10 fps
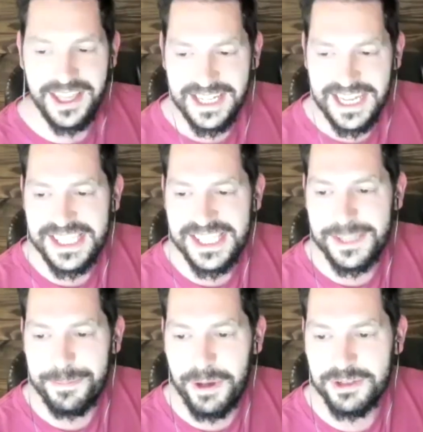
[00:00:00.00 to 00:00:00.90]
how many
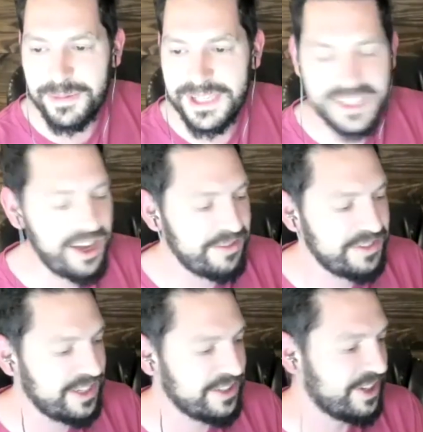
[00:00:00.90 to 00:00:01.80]
have you given?
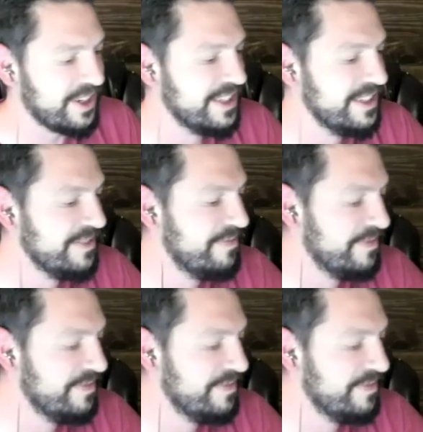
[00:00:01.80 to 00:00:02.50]
Oh, sorry. How many have I